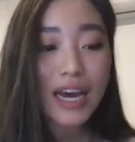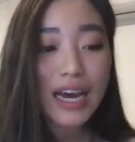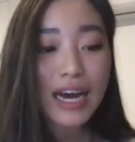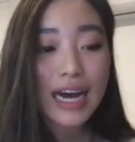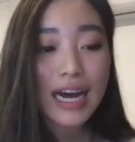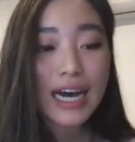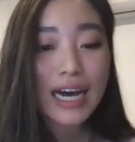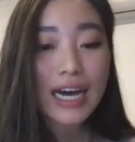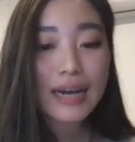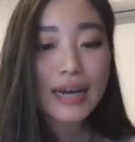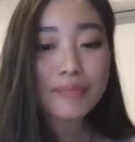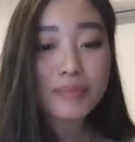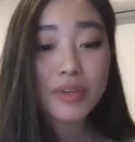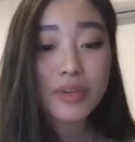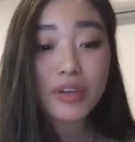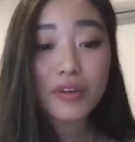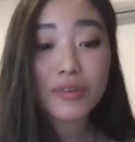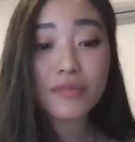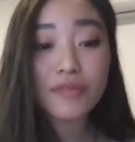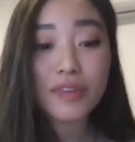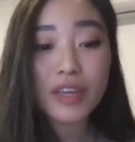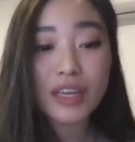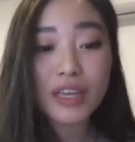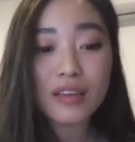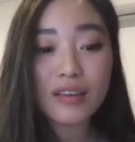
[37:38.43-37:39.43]

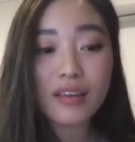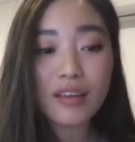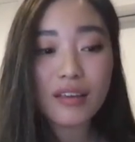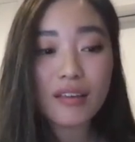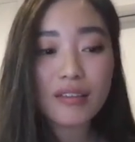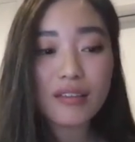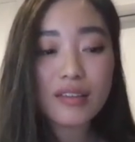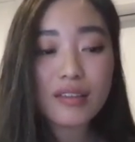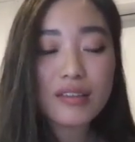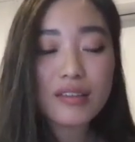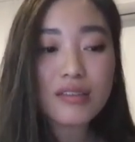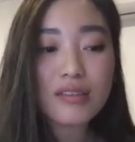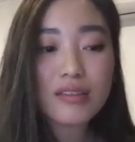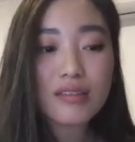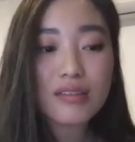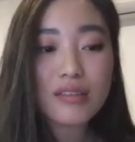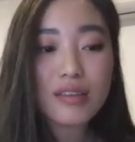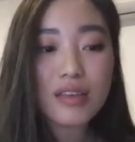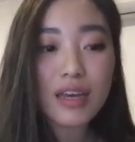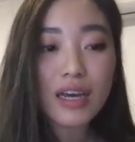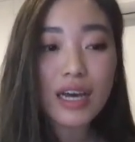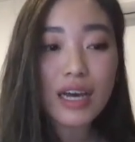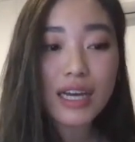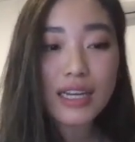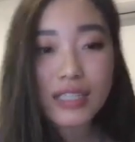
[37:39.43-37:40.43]
Convenience
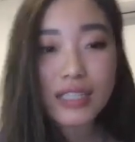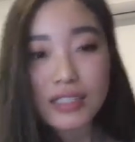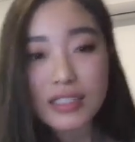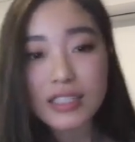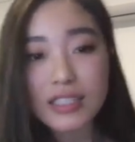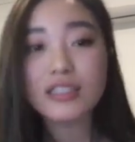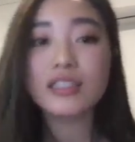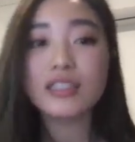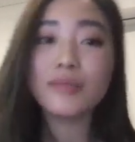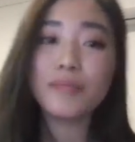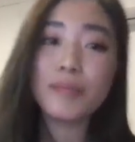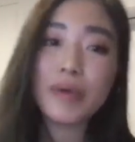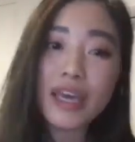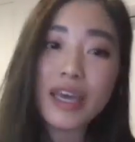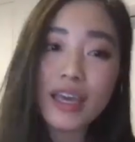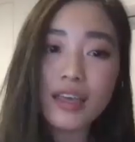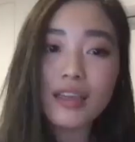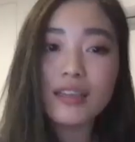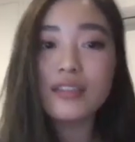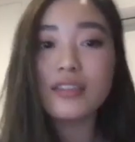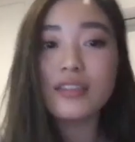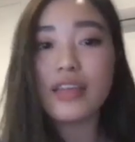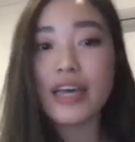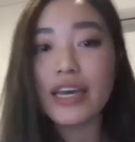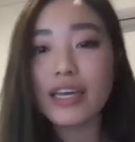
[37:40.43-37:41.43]

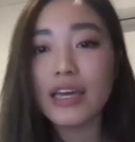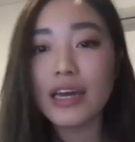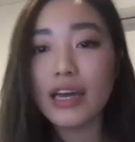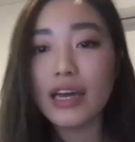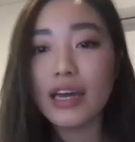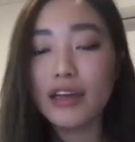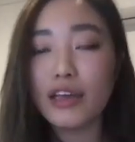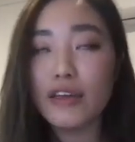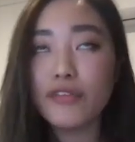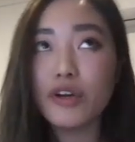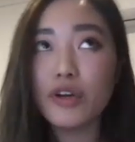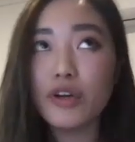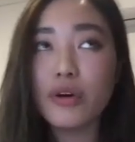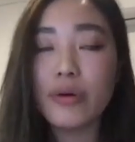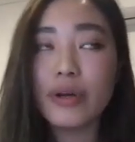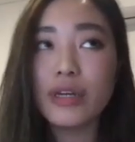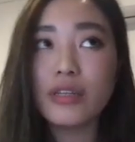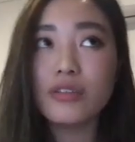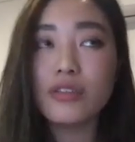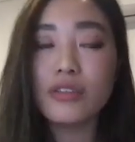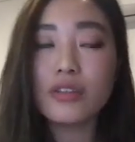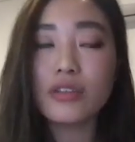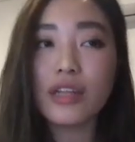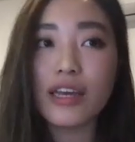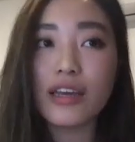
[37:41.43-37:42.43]
depends. Like, if you're going
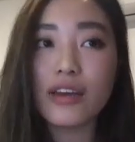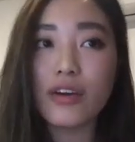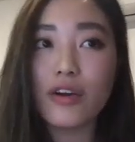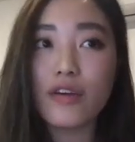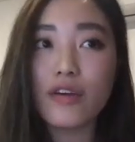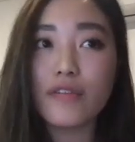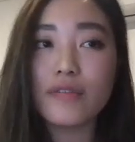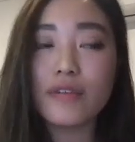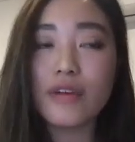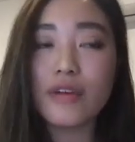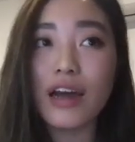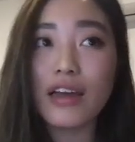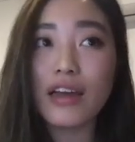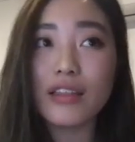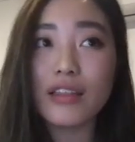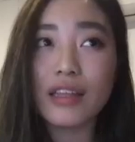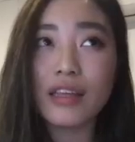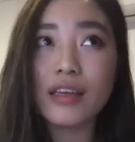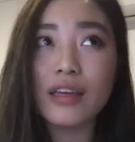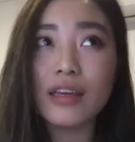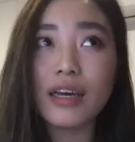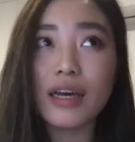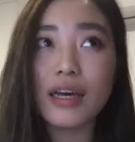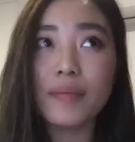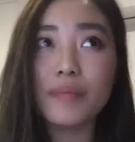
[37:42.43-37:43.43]
to, like, I
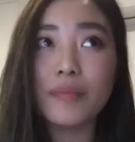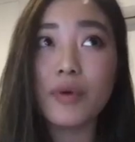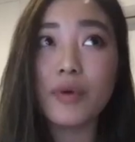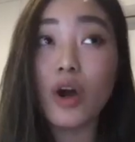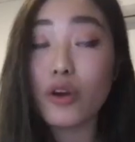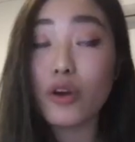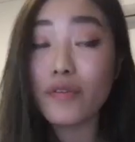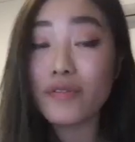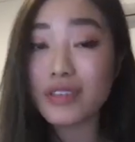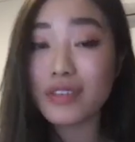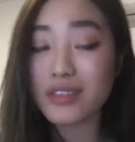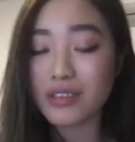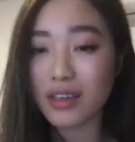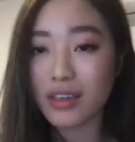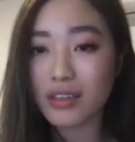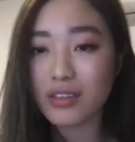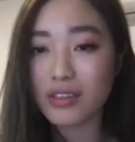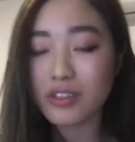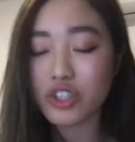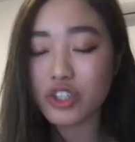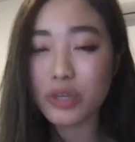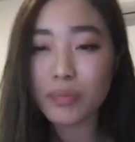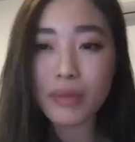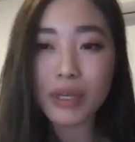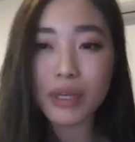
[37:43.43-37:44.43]
think overseas
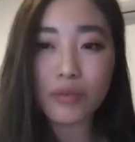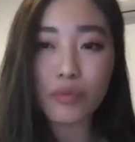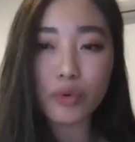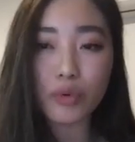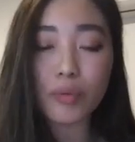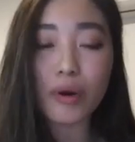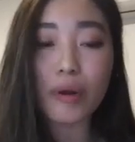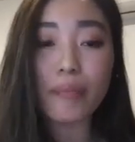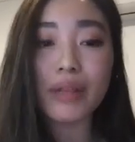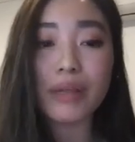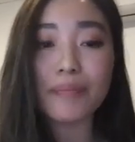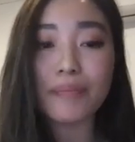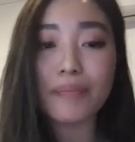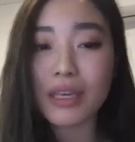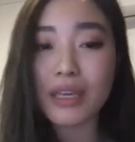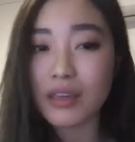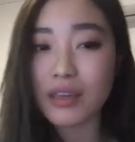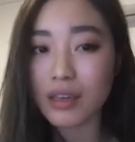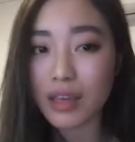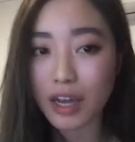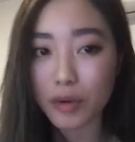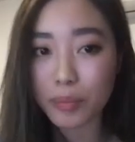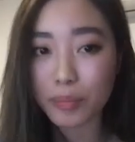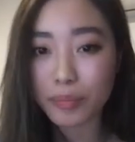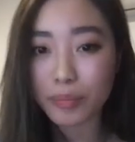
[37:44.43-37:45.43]
shipment would probably be
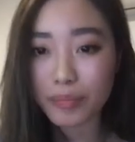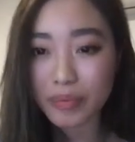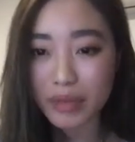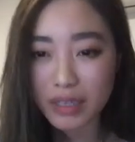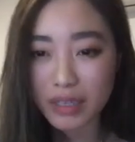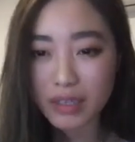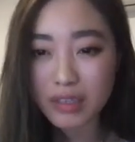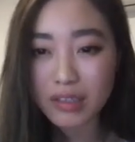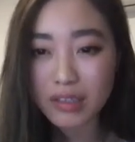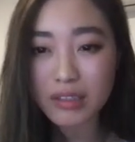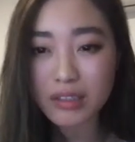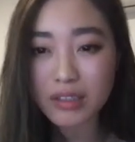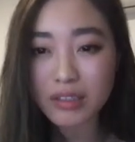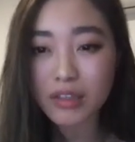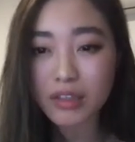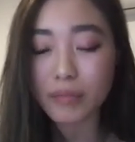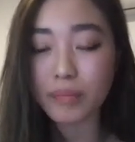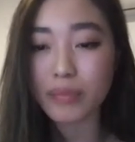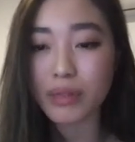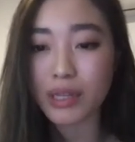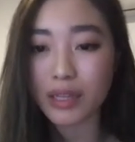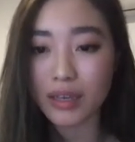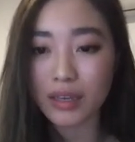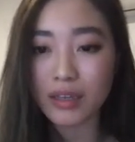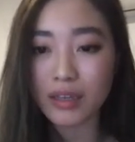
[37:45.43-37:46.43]
our biggest
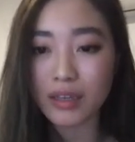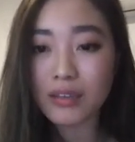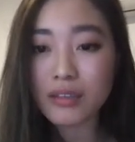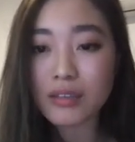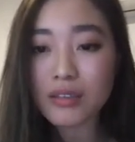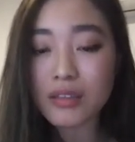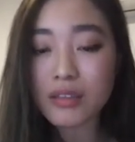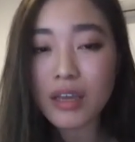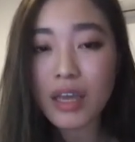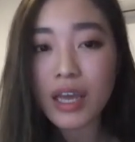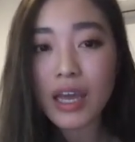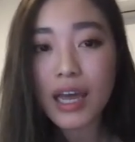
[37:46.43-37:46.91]
complaint.